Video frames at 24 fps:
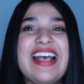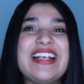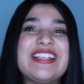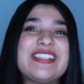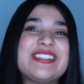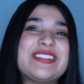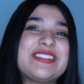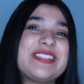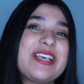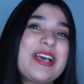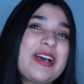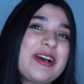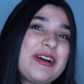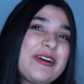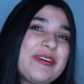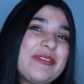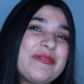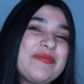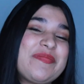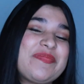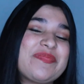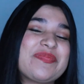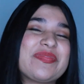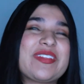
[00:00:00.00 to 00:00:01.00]

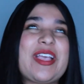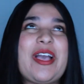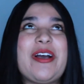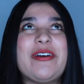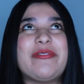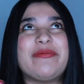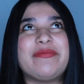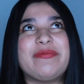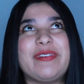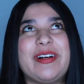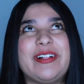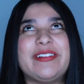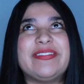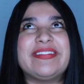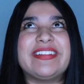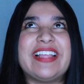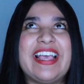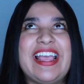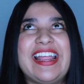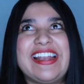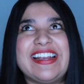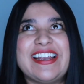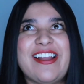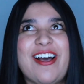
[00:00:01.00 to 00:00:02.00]
So,
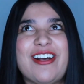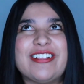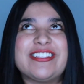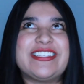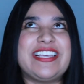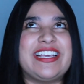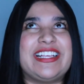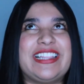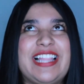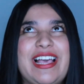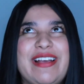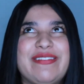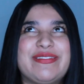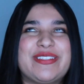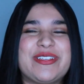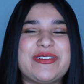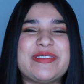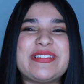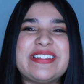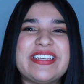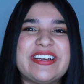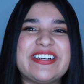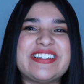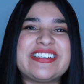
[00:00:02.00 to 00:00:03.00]
and not take life so
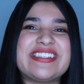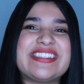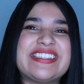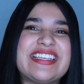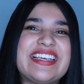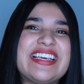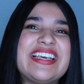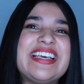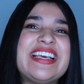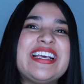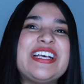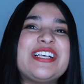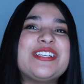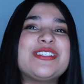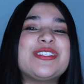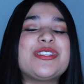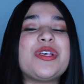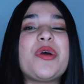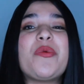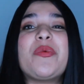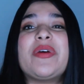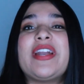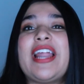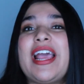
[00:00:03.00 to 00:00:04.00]
seriously.
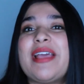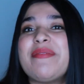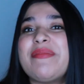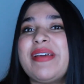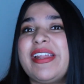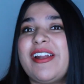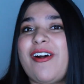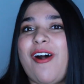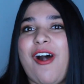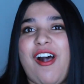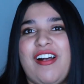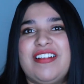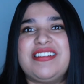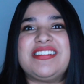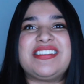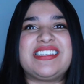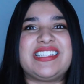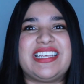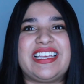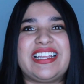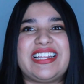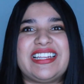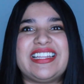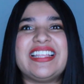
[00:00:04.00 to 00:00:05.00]
So when I met
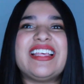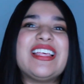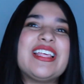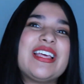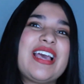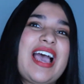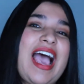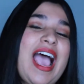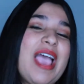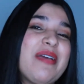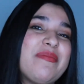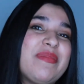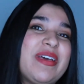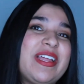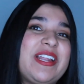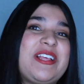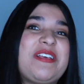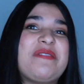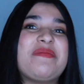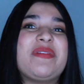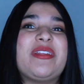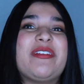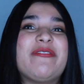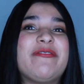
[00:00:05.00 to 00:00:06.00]
Austin, I met
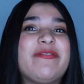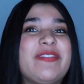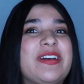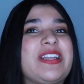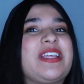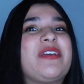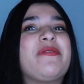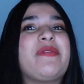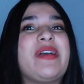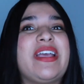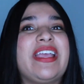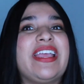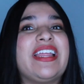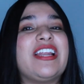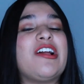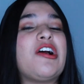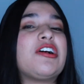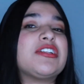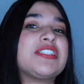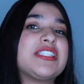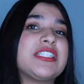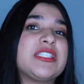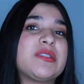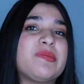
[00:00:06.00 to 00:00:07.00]
him in a funny way. And
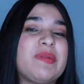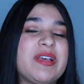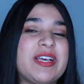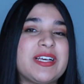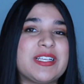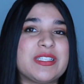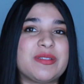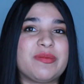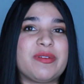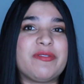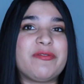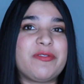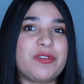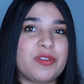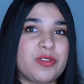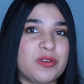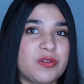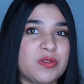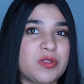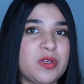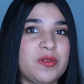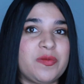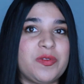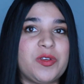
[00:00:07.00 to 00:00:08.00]
Austin's my husband, for
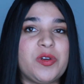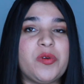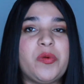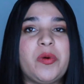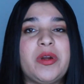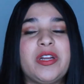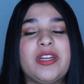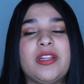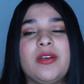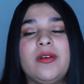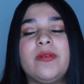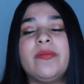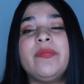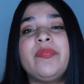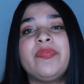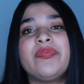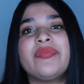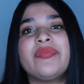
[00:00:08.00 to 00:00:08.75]
those of you who are new.